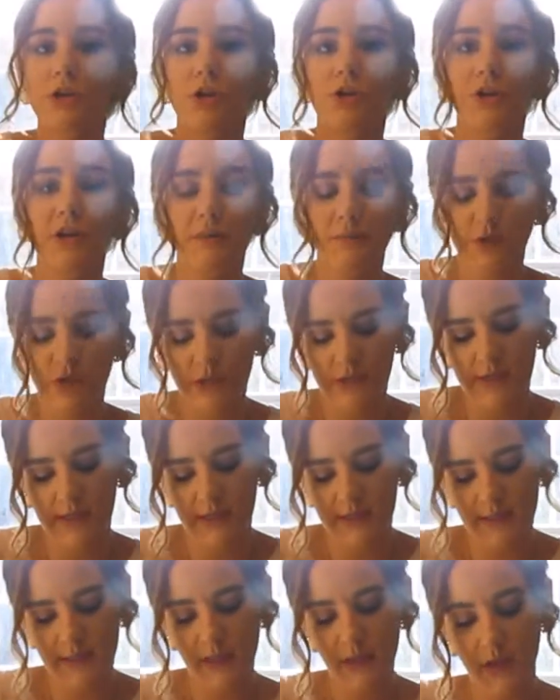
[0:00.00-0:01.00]
of cream
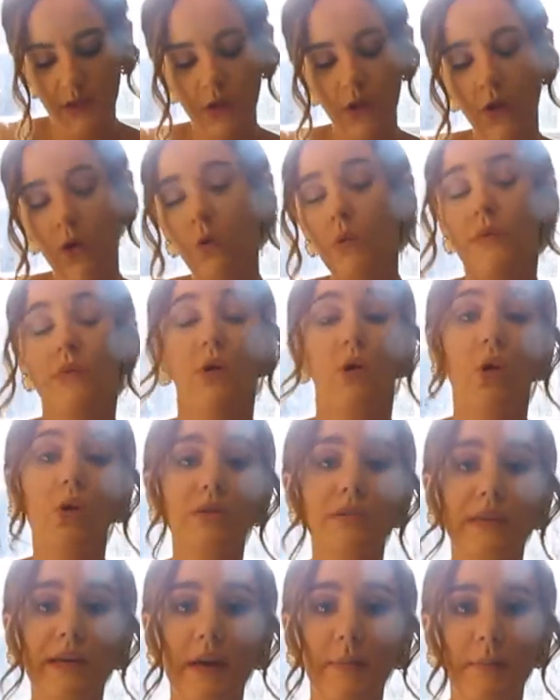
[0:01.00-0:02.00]
cheese with a whole
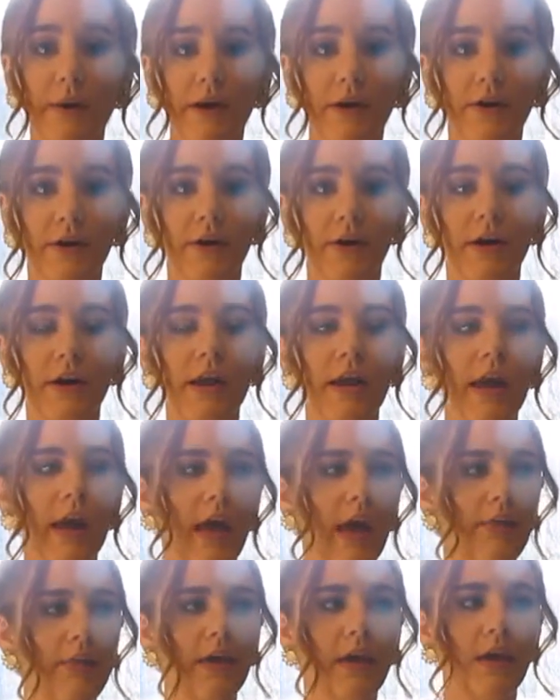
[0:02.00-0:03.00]
stick of butter
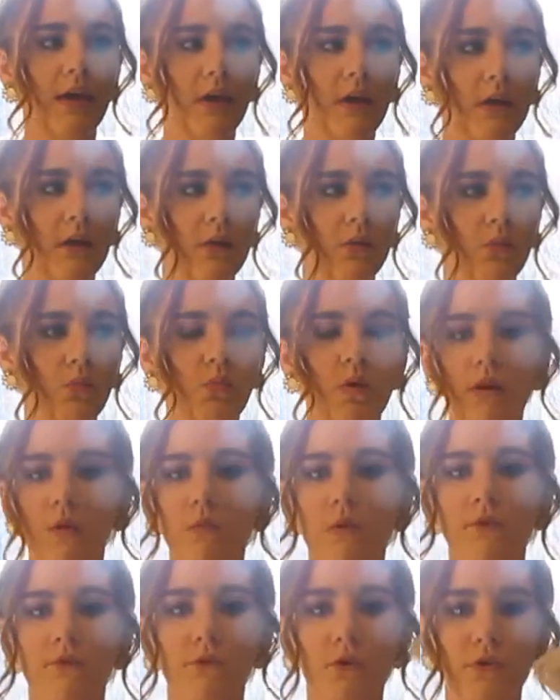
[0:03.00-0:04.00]
and then 1
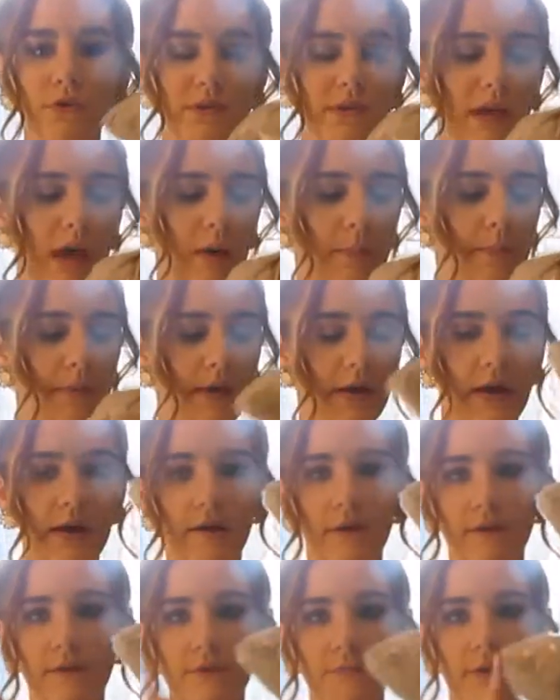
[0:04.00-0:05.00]
1/4 cup
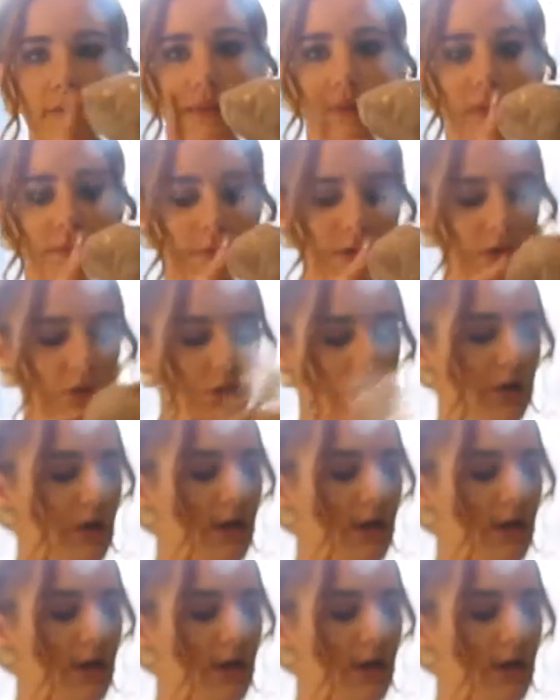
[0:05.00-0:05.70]
of the mixture